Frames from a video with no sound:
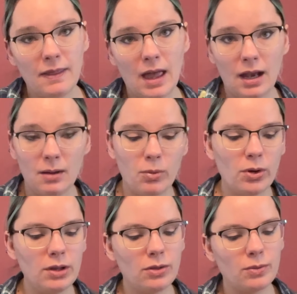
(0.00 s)
then put
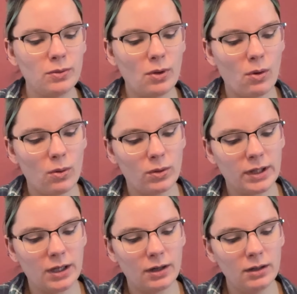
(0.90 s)
it through the hole
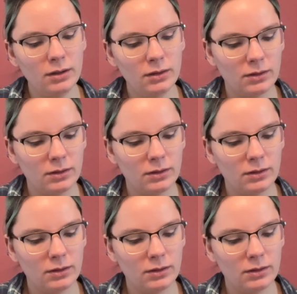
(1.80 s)
here.